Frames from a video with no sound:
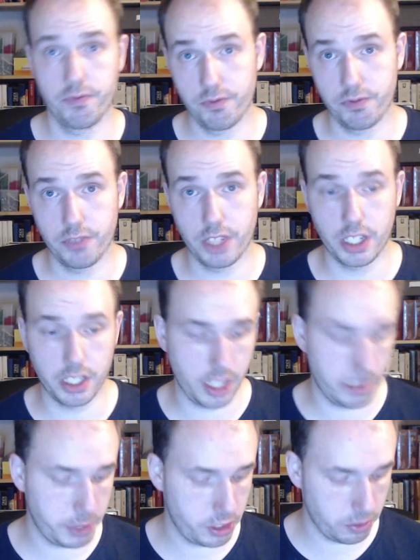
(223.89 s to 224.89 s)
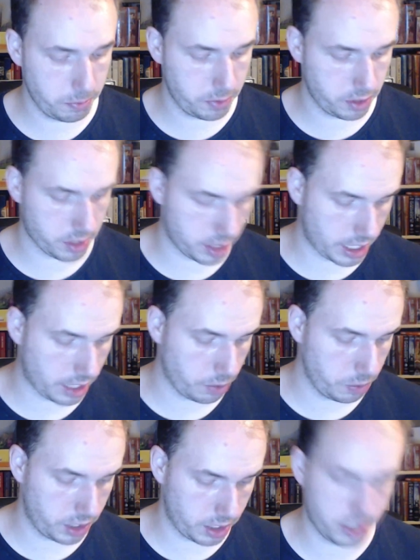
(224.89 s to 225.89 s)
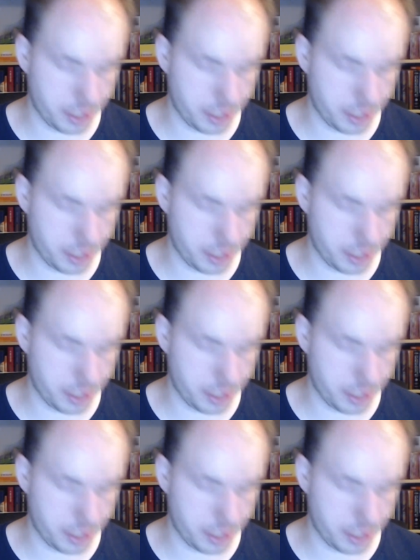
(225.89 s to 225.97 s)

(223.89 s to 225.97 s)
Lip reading: another episode, but now we're just